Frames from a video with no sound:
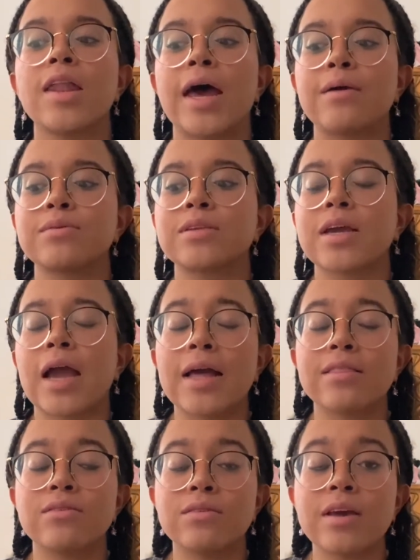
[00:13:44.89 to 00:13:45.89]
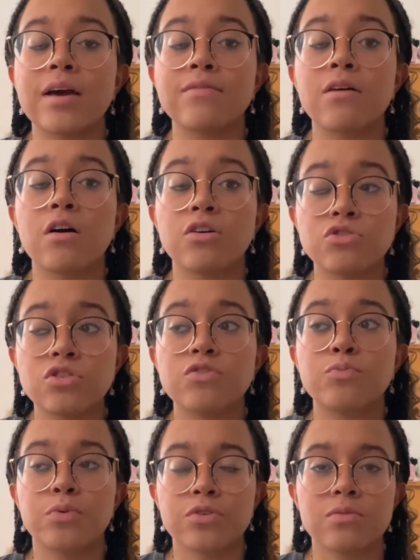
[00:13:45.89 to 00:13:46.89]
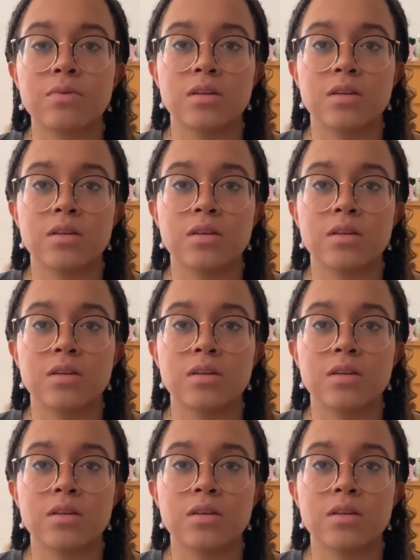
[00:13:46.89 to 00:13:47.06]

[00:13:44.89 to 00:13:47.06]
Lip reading: I was like, I literally have hundreds of books on my